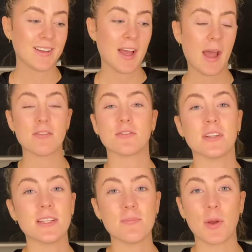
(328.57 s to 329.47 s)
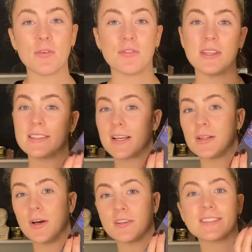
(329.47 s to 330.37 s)
I was reading both of these
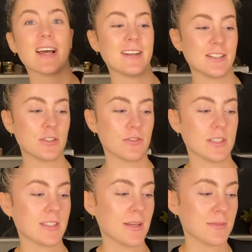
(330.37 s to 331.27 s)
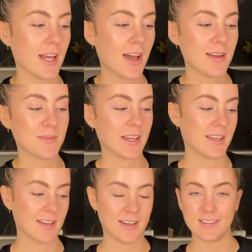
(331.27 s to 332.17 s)
alongside each other at the same time. Like,
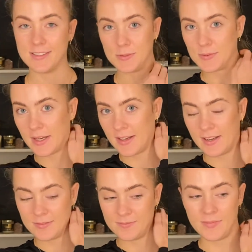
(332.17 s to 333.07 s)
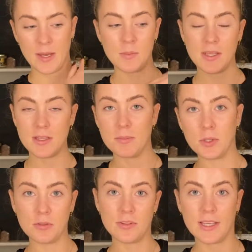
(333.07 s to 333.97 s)
I do that. I'll be in the
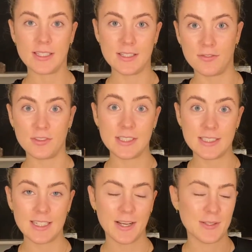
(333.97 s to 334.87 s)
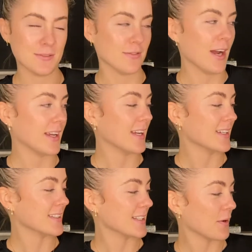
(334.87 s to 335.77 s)
mood for like a different style of
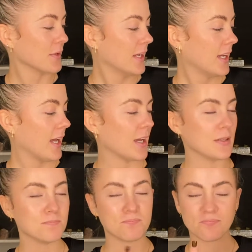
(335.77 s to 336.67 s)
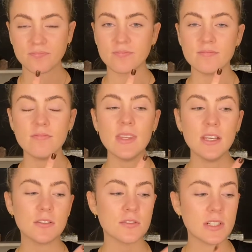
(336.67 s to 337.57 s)
writing. So
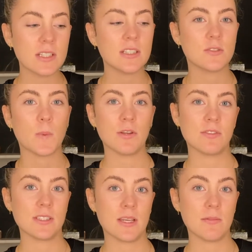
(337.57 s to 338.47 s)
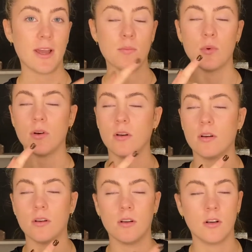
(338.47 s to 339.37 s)
I was reading these both at the same time, but
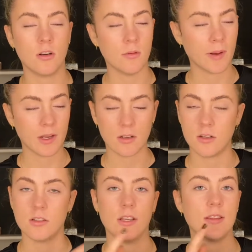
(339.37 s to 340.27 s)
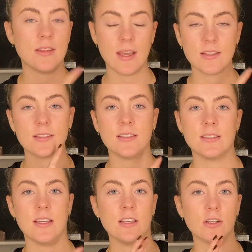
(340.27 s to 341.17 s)
oh my God, this is
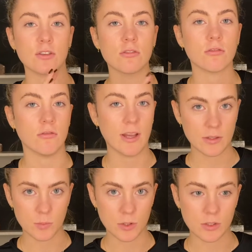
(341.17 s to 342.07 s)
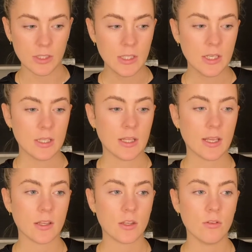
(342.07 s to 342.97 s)
incredible.
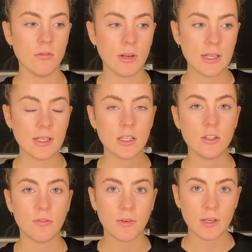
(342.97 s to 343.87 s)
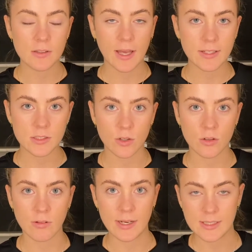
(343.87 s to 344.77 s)
Like, you read it and you feel lighter
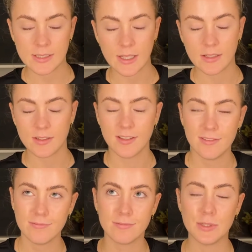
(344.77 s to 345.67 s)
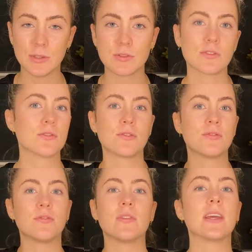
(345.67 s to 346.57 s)
already. Like, you just
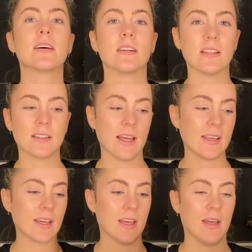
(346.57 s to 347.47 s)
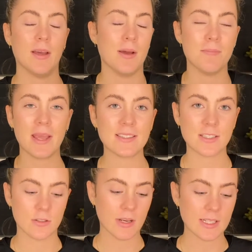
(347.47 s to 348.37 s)
feel like
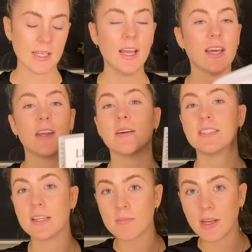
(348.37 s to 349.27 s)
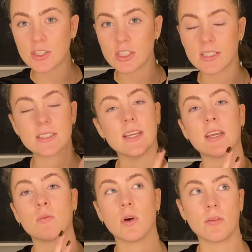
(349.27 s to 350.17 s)
amazing already. Now, I did mention this
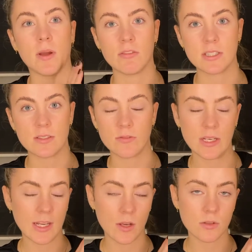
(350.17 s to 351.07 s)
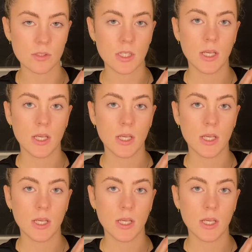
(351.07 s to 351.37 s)
in one of my recent videos,